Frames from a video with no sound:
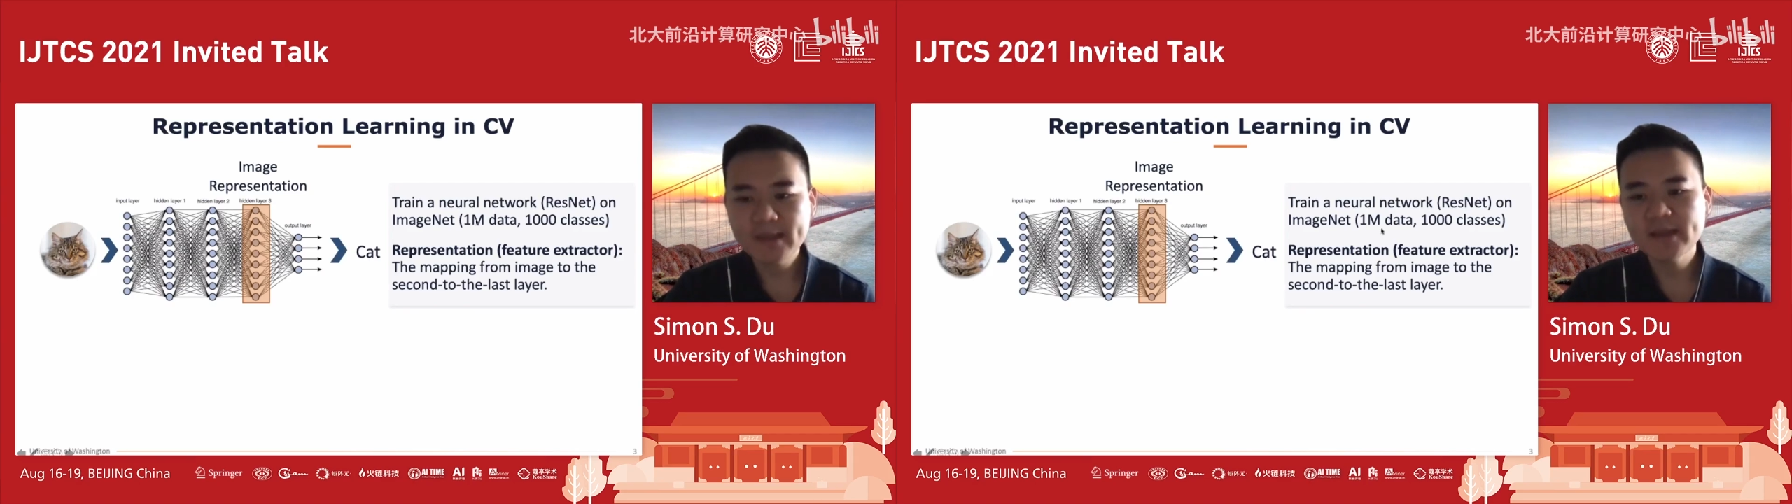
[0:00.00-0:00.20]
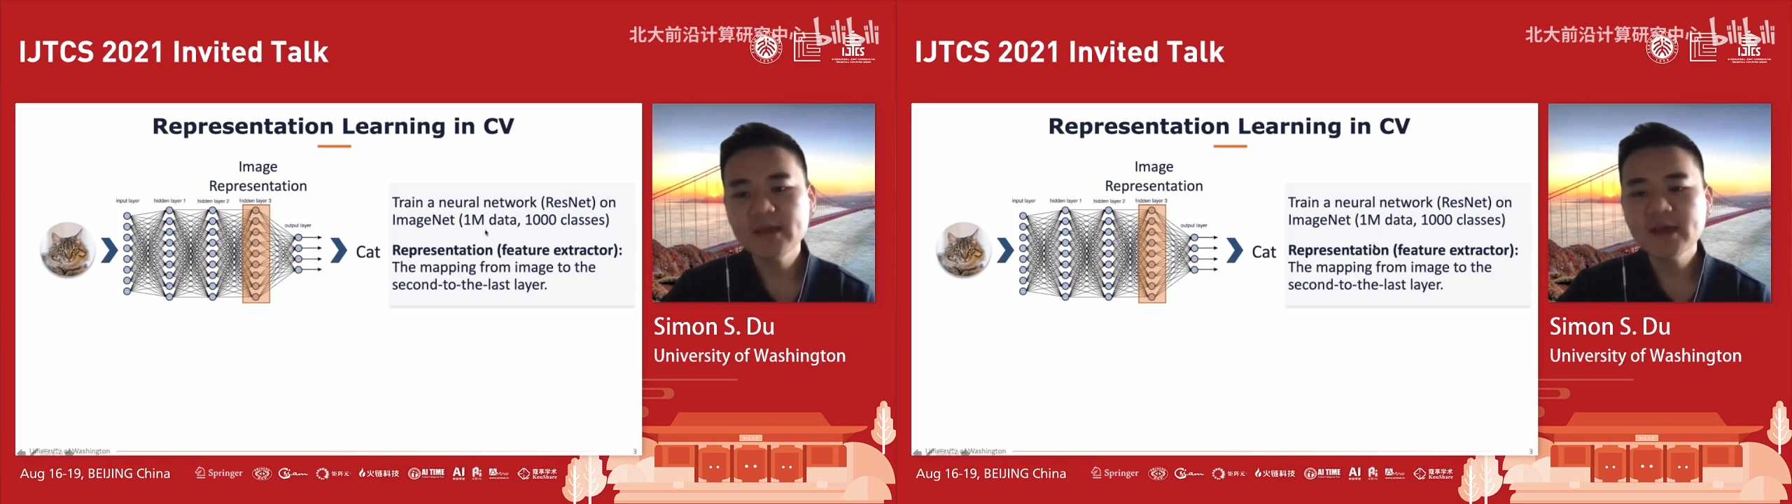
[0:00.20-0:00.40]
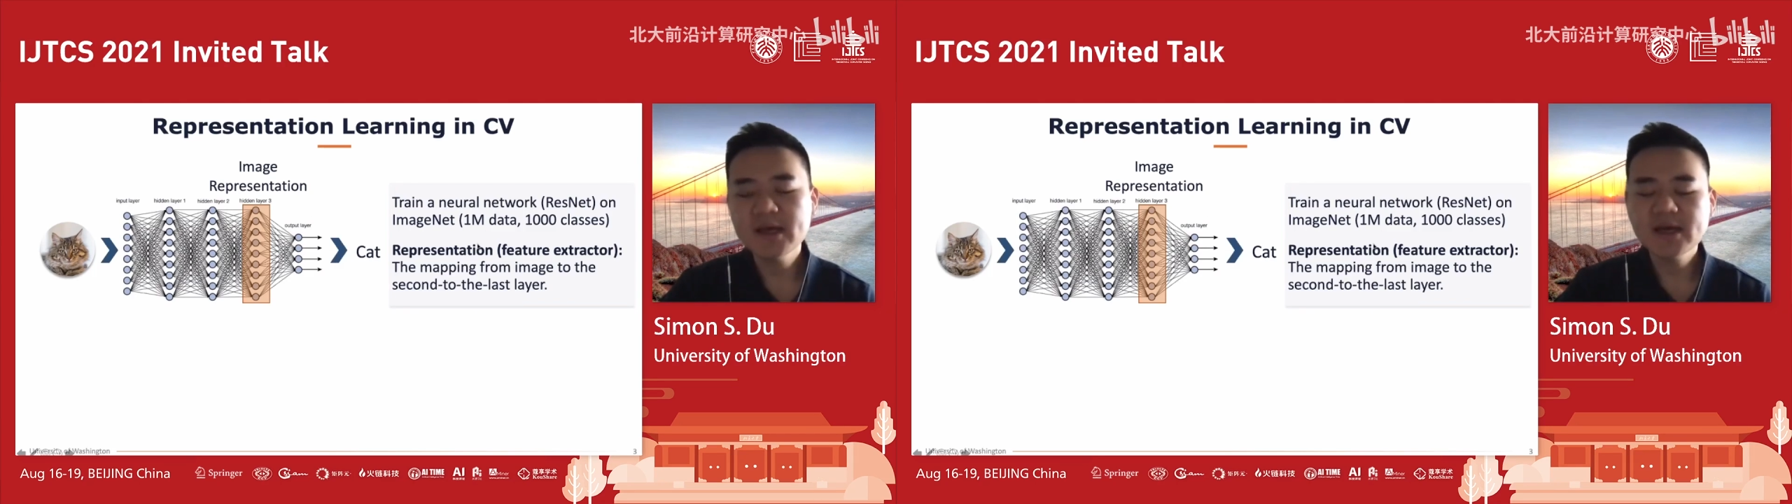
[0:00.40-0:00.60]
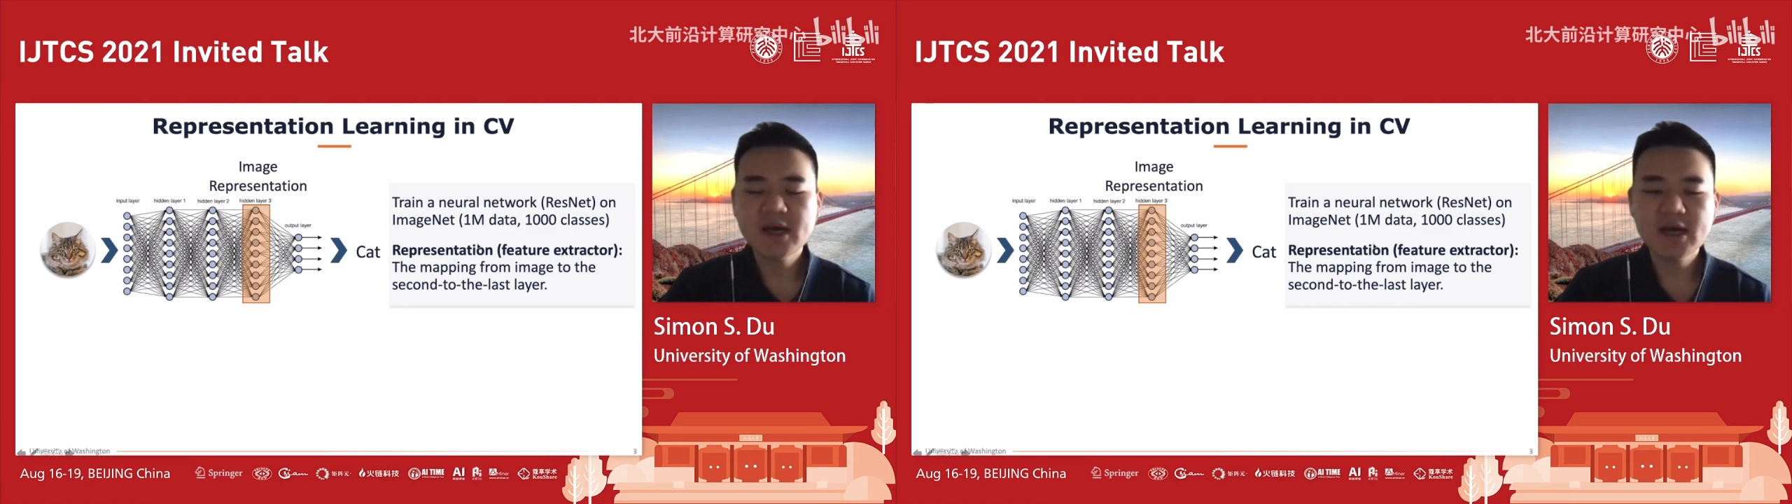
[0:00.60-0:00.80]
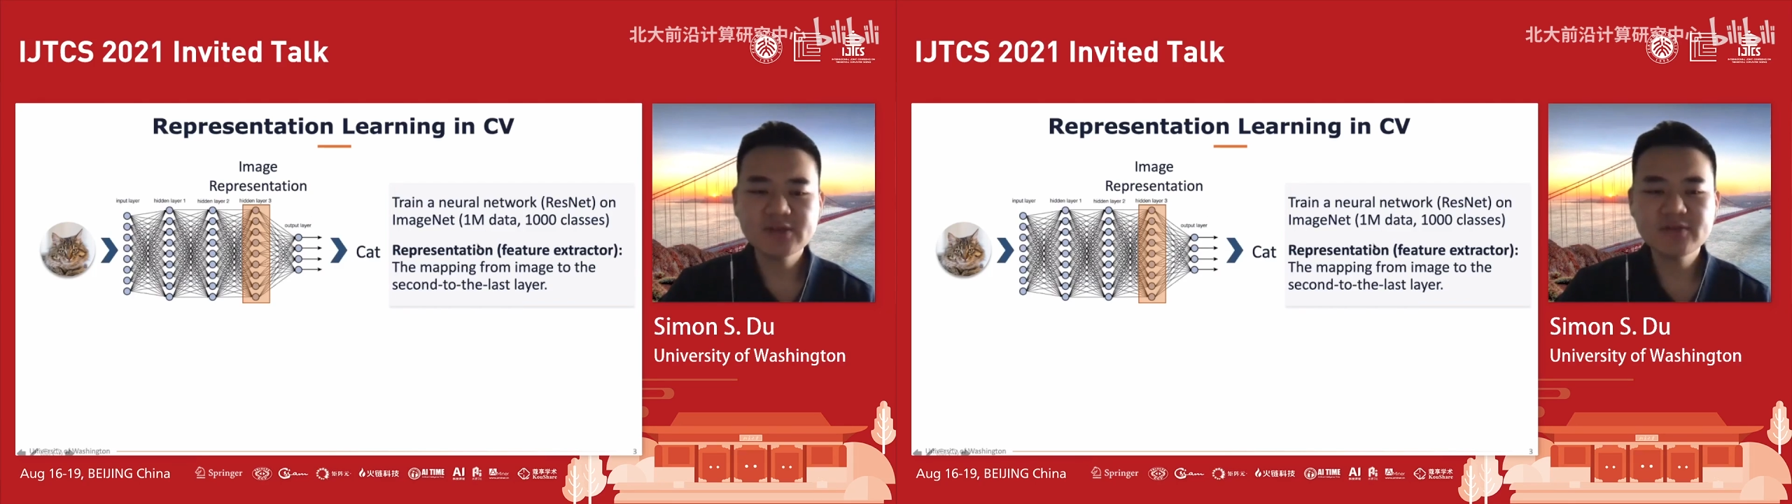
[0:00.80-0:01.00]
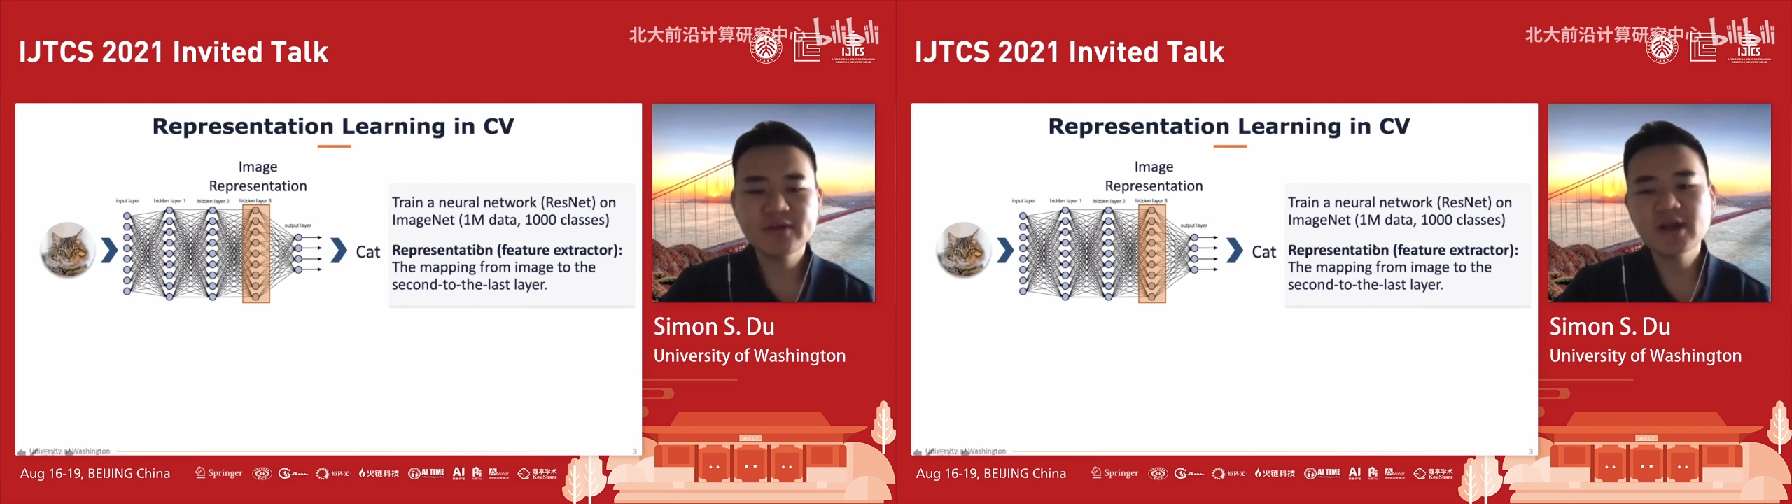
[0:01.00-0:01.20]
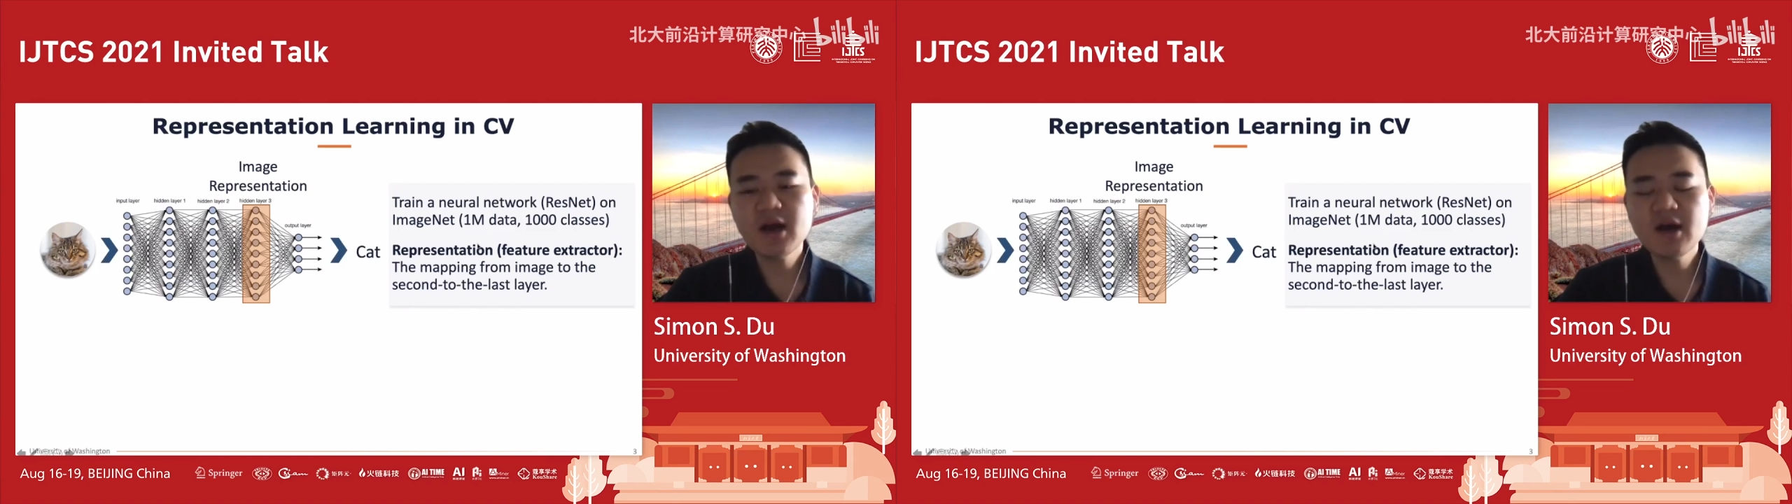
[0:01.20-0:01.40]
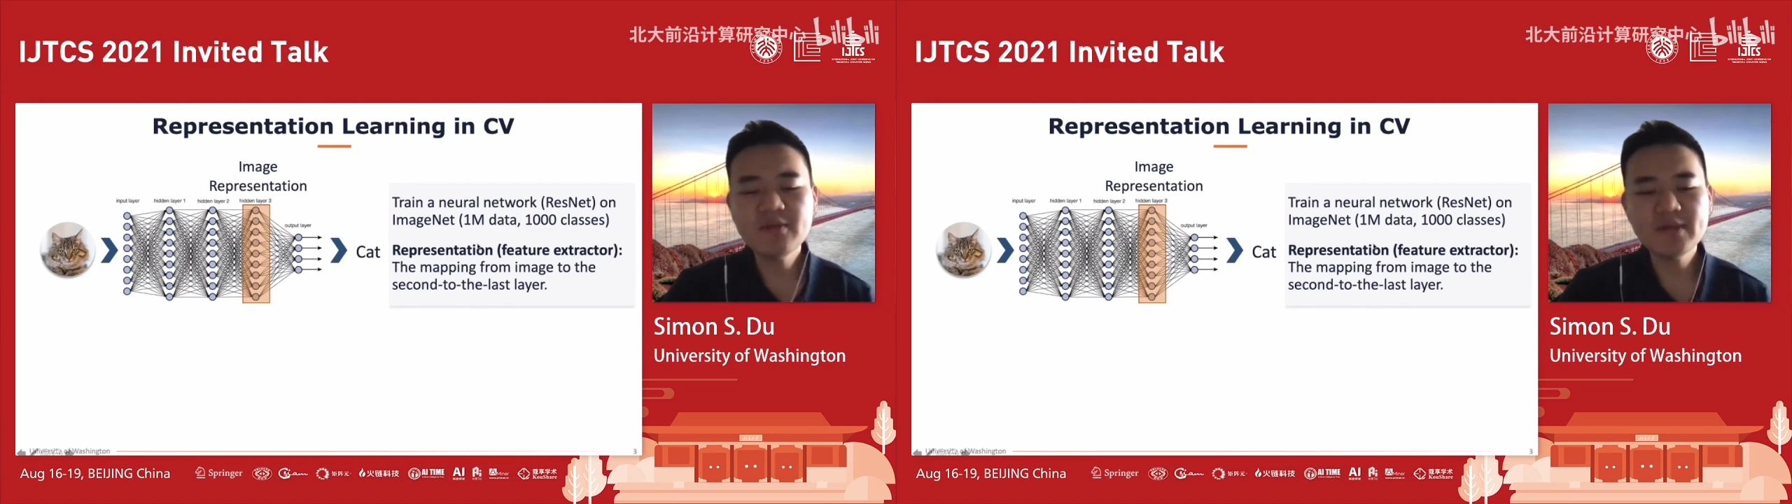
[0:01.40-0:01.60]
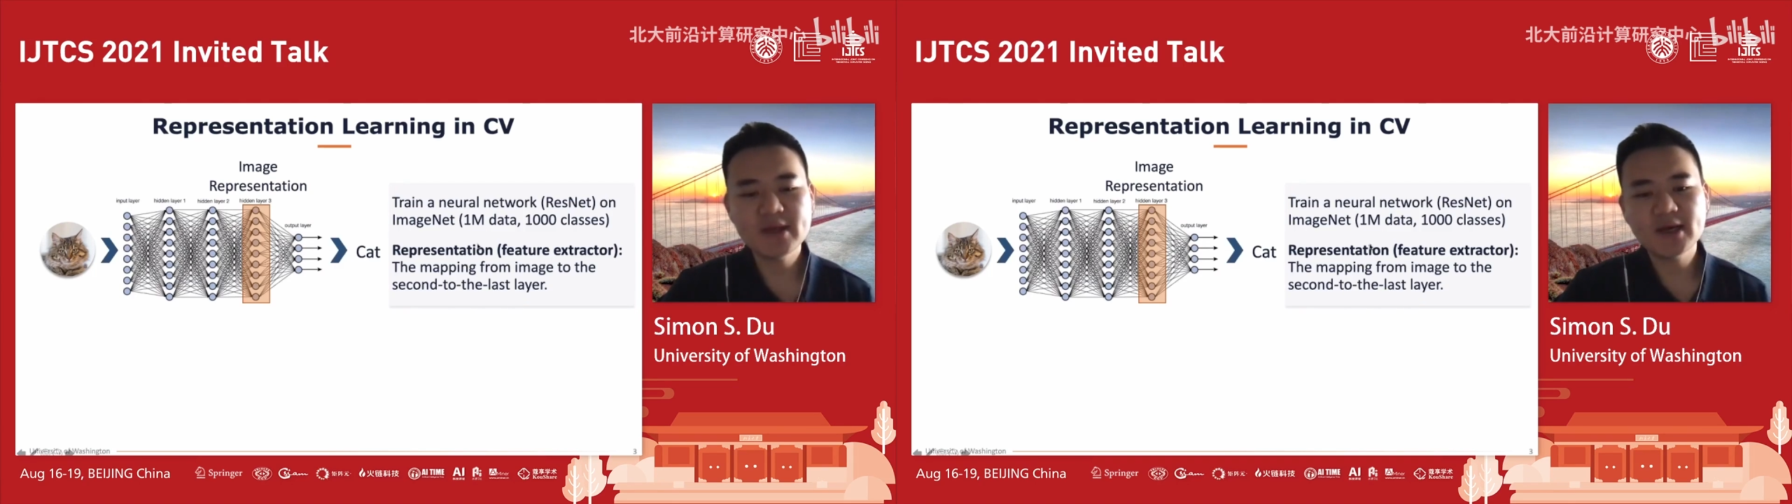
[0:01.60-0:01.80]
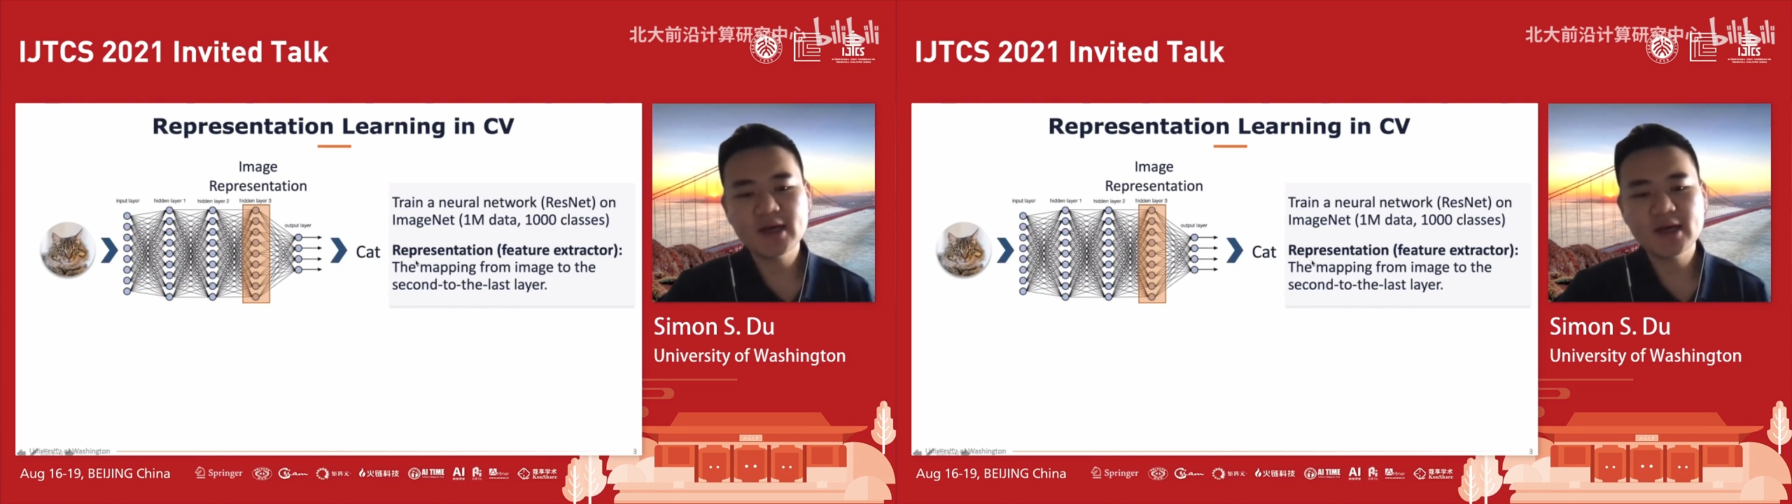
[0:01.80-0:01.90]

Okay, so we call